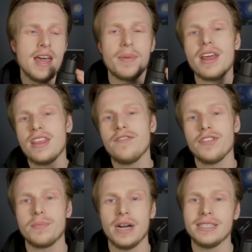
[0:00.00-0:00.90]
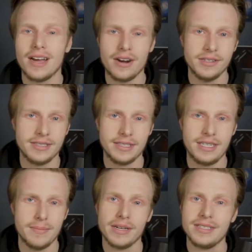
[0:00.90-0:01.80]
but I think for the price,
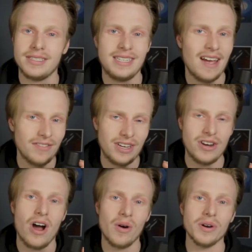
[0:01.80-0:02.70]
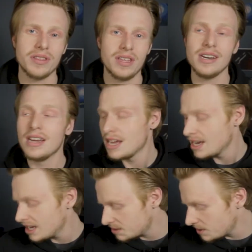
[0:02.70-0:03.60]
116 bucks, it's definitely not worth it.
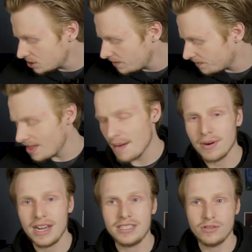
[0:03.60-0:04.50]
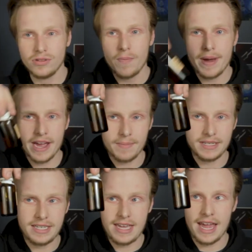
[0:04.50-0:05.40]
Especially for that price, you can go pick up
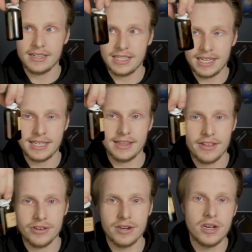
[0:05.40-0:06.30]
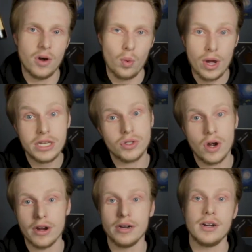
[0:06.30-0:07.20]
a decant of Tuscan leather, way
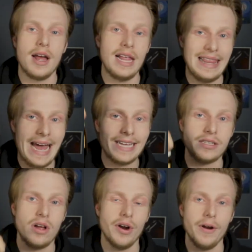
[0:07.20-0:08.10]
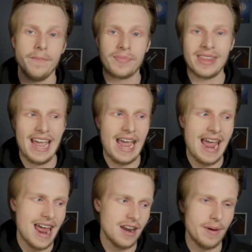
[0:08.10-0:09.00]
stronger, lasts longer,
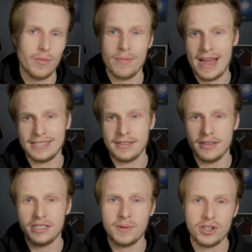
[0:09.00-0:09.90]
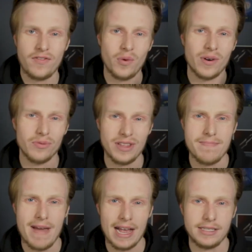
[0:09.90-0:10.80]
and a bit more masculine, especially if you want a
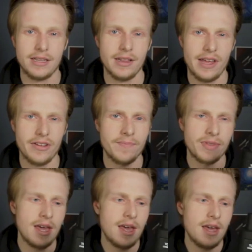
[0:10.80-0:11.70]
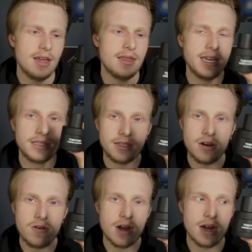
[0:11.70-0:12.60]
really masculine leather. This
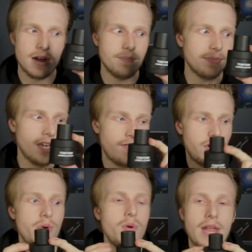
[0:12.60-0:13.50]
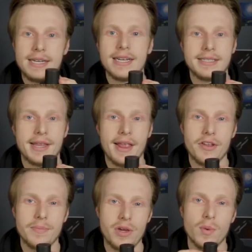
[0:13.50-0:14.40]
though, um, if you like Tuscan
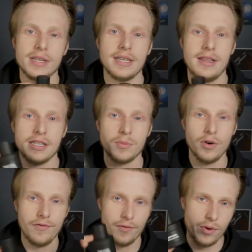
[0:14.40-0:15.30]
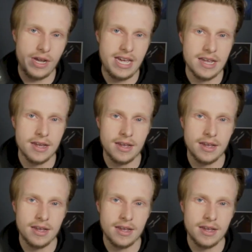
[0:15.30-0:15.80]
leather but you want something that's more fruity